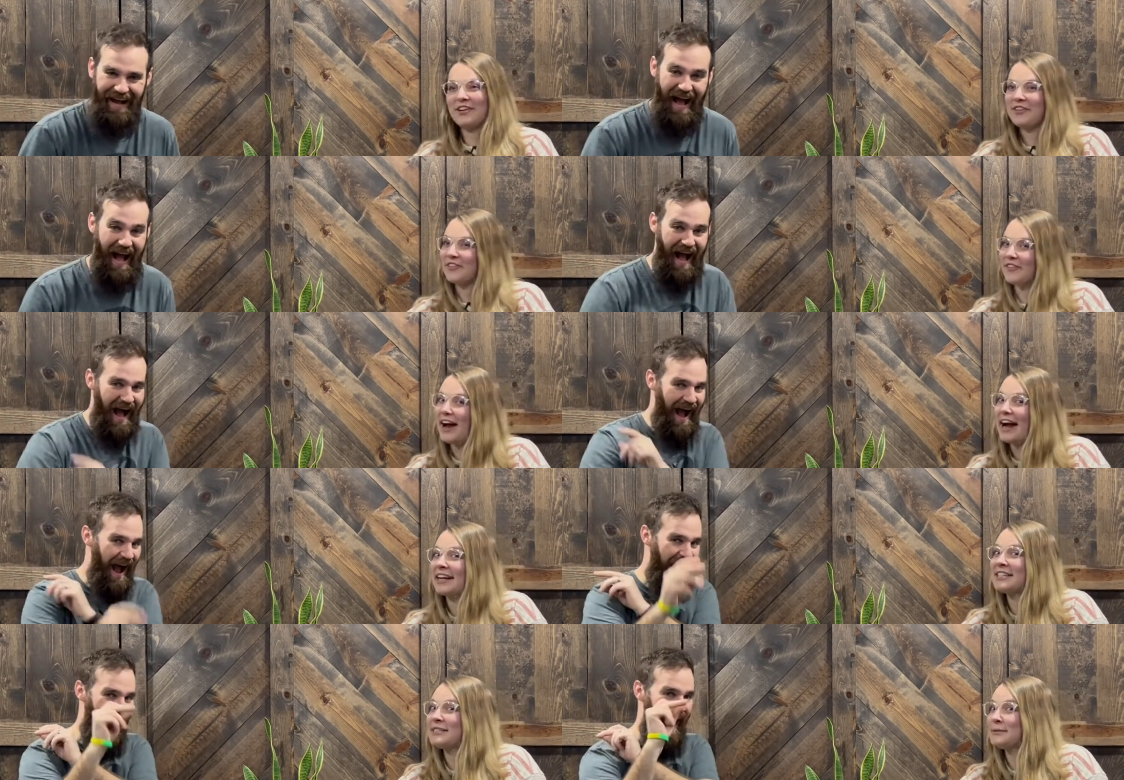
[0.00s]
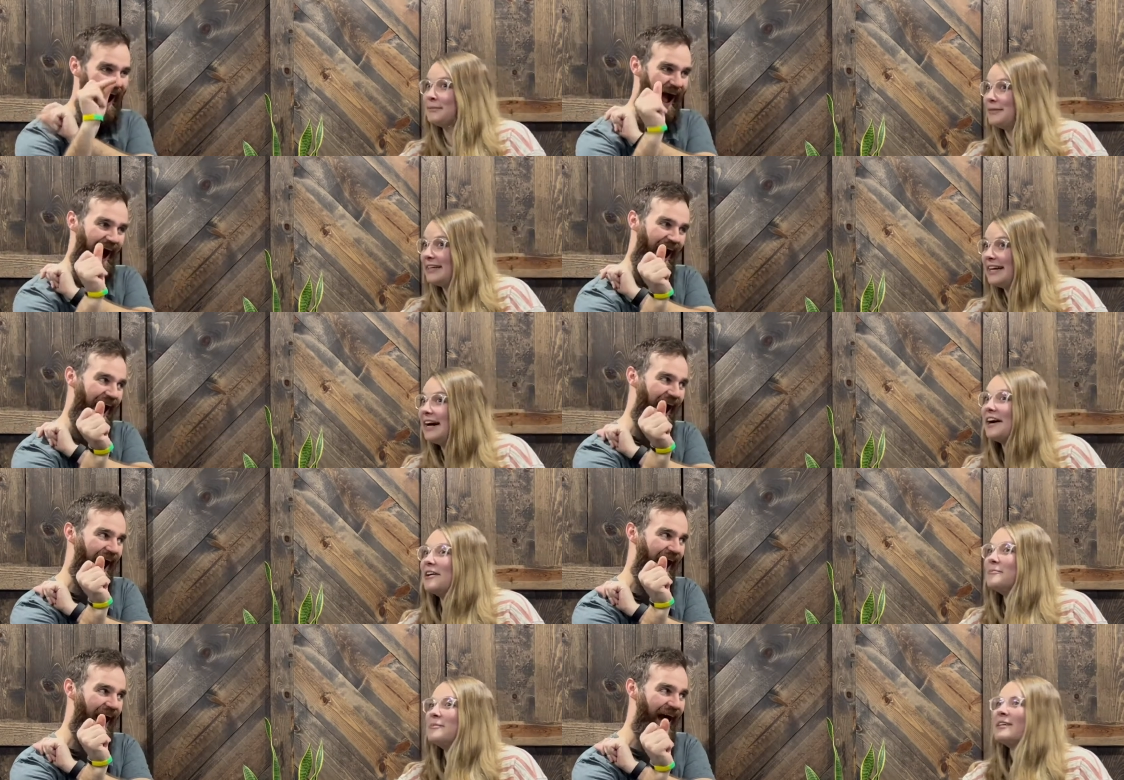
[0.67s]
Speaker 1: cracked me
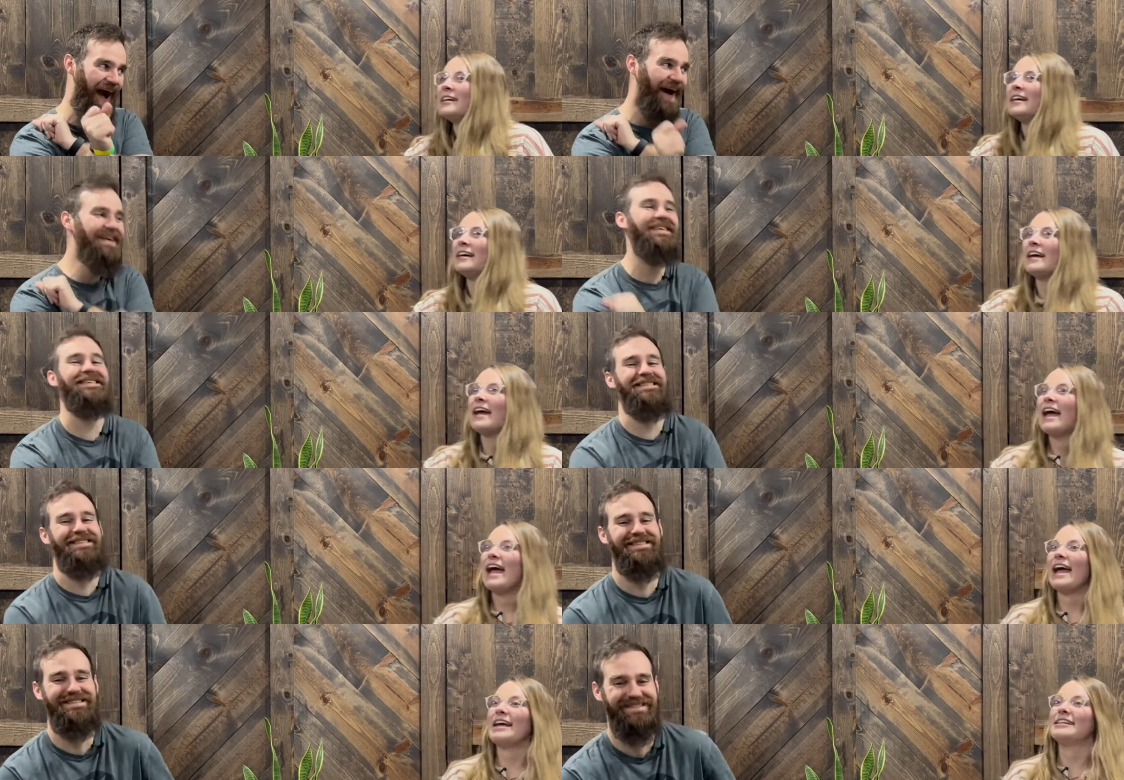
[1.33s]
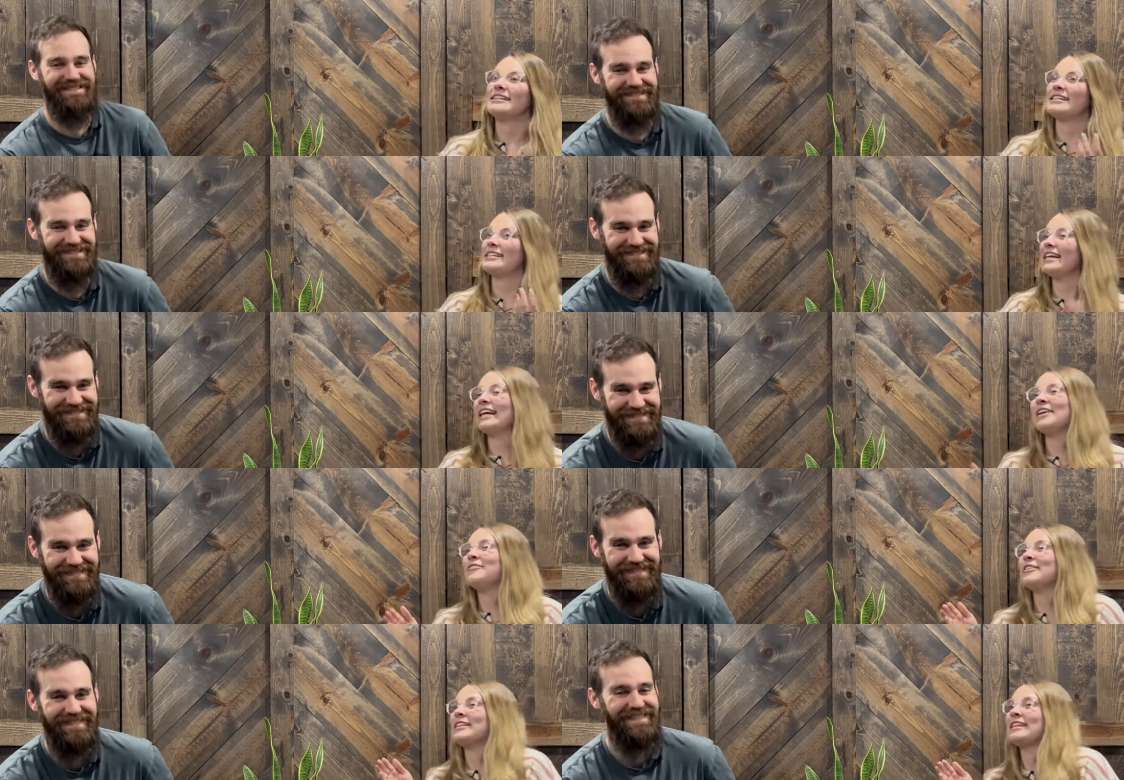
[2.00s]
up. And sticking
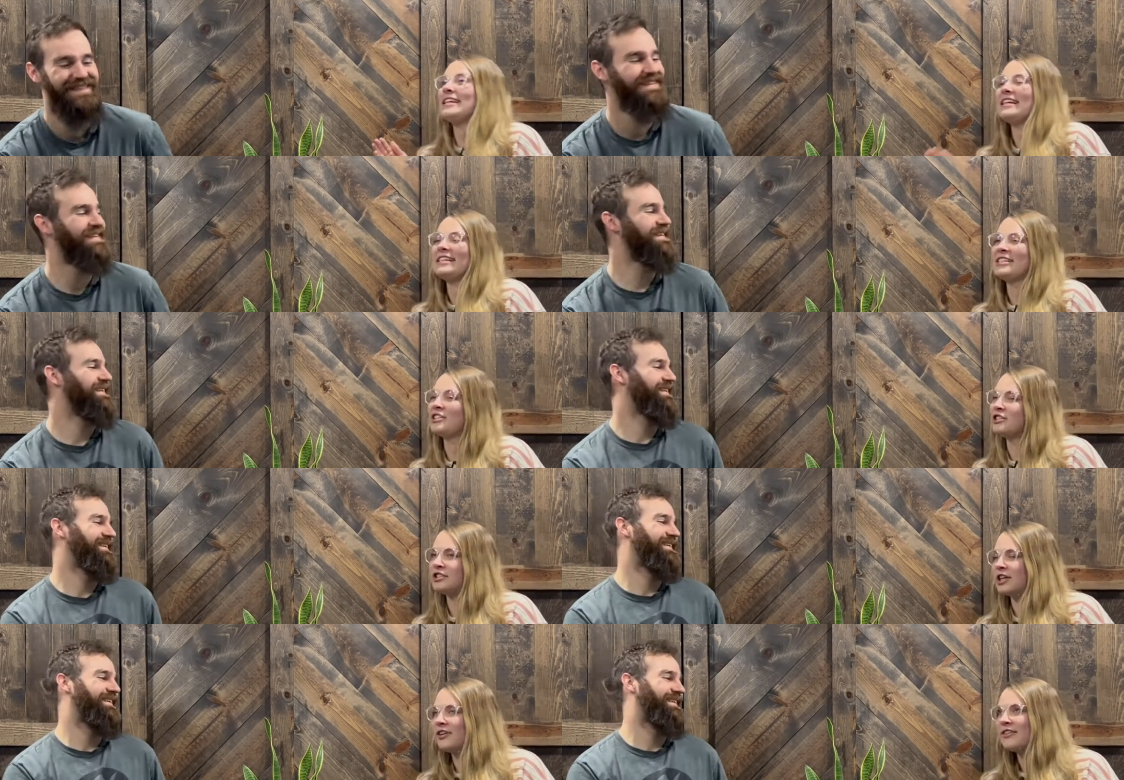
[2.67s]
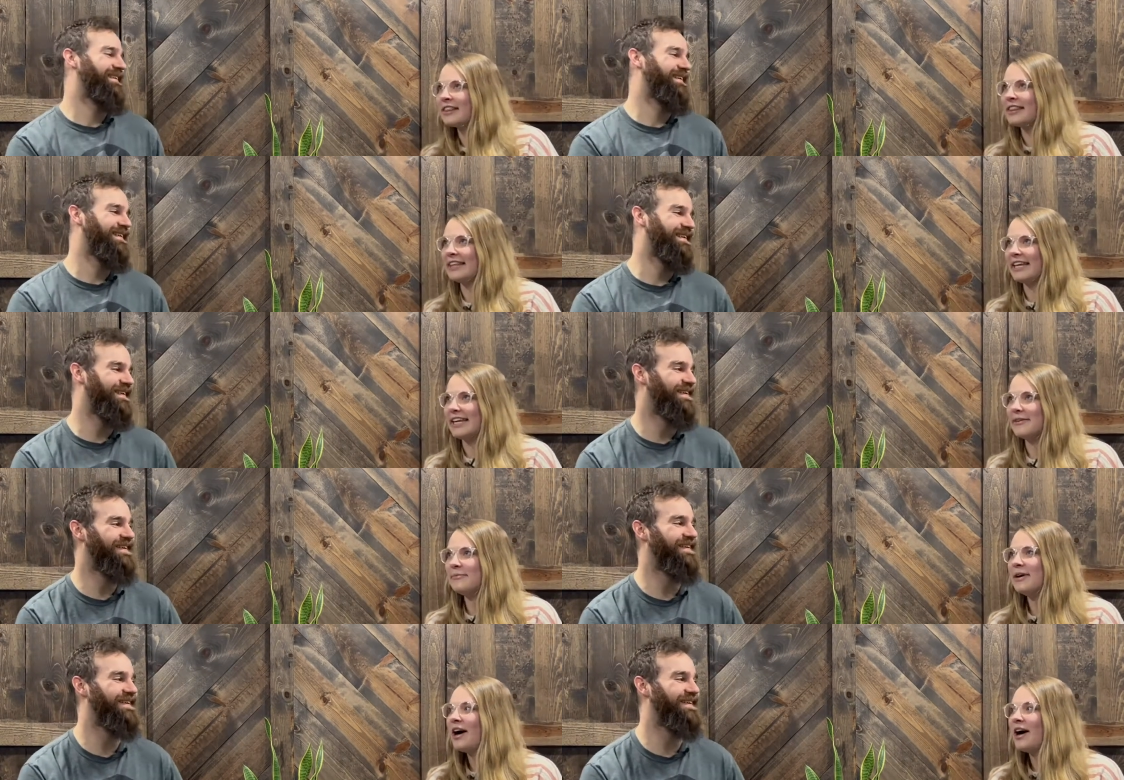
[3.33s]
with the Easter joke theme,